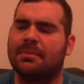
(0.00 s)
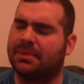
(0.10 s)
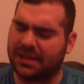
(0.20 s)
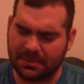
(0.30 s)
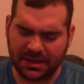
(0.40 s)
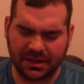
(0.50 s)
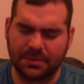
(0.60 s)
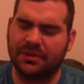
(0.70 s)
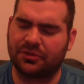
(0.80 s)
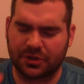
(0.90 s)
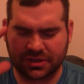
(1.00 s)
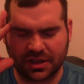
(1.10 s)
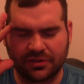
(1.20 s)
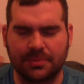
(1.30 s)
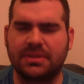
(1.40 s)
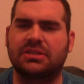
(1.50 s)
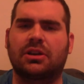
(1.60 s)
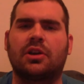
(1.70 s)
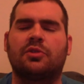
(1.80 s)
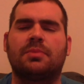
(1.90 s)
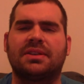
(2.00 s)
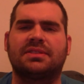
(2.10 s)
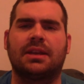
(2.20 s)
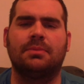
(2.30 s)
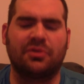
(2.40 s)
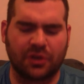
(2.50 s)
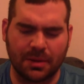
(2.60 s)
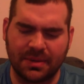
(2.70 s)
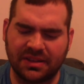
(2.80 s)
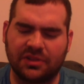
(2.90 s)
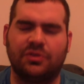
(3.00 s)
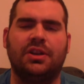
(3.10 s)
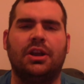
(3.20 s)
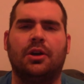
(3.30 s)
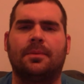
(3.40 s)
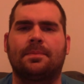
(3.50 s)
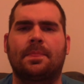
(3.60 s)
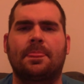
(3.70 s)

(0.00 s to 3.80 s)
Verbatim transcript: But let me, let me, first off, let me start over by saying before I made this video,